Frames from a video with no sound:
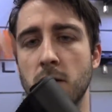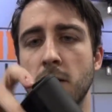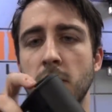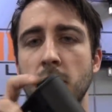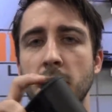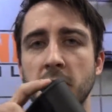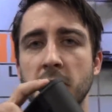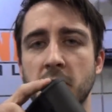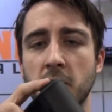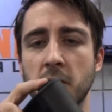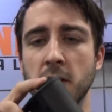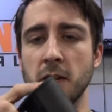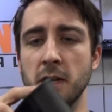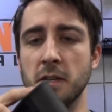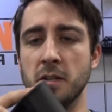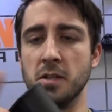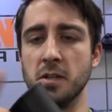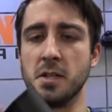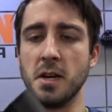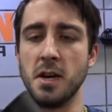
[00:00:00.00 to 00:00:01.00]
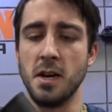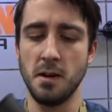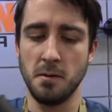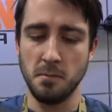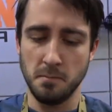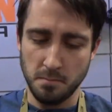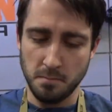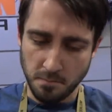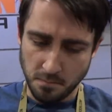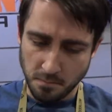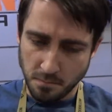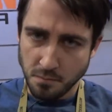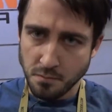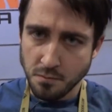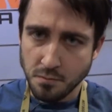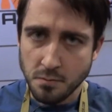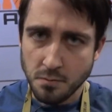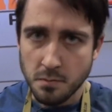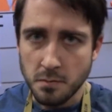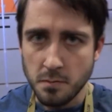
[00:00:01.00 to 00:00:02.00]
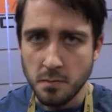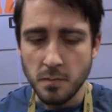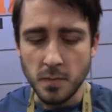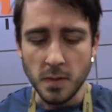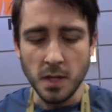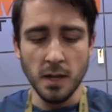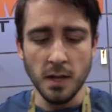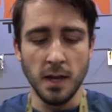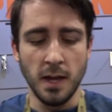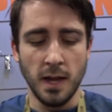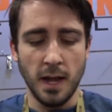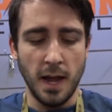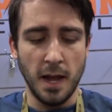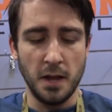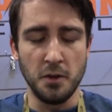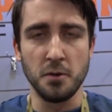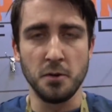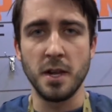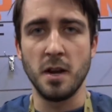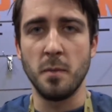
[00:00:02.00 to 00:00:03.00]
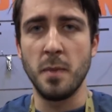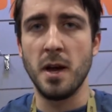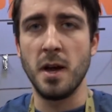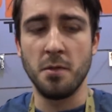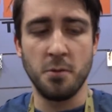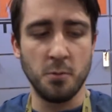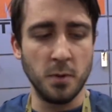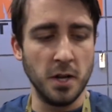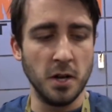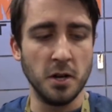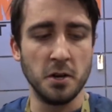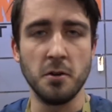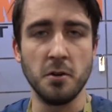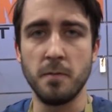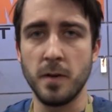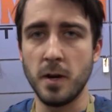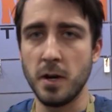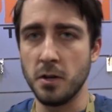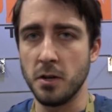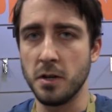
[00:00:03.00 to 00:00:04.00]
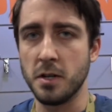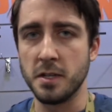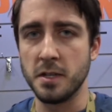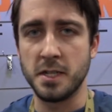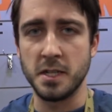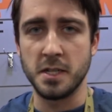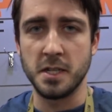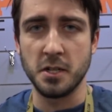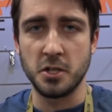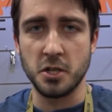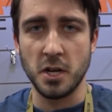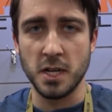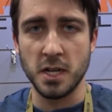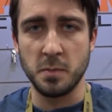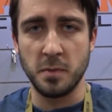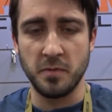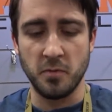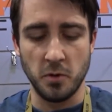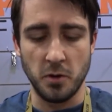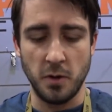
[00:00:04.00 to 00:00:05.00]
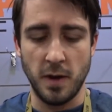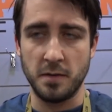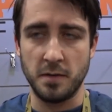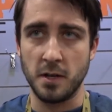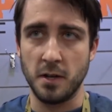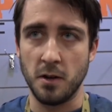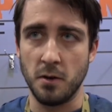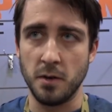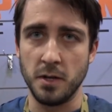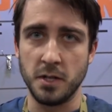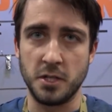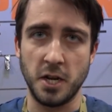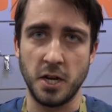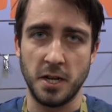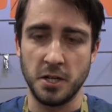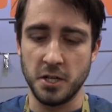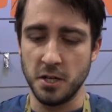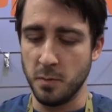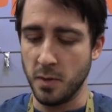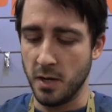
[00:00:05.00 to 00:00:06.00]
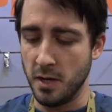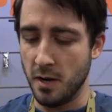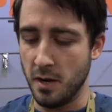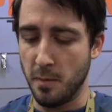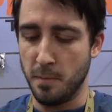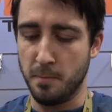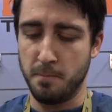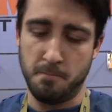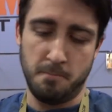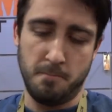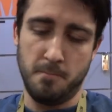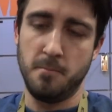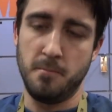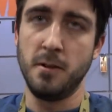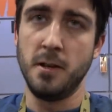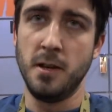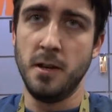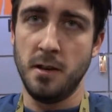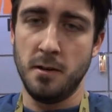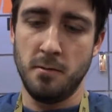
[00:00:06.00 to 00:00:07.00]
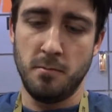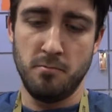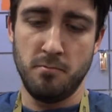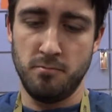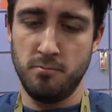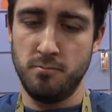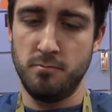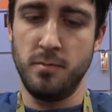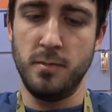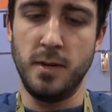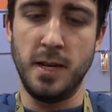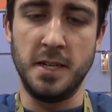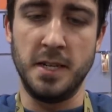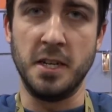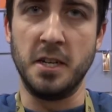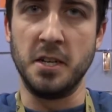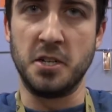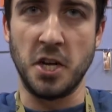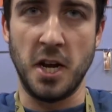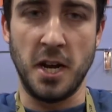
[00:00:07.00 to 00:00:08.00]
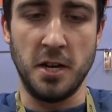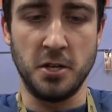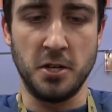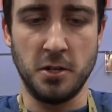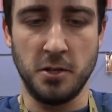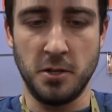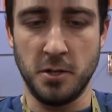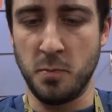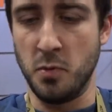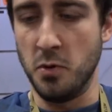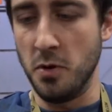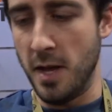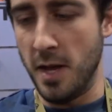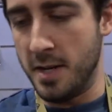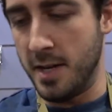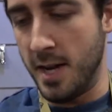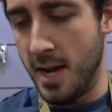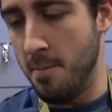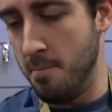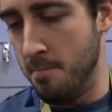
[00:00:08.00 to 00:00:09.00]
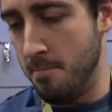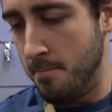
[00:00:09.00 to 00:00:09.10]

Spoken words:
Insert it into stock, and you'll get about 300 very good consistent shots before you have to go and change it, but easy to change. Just pull that tab,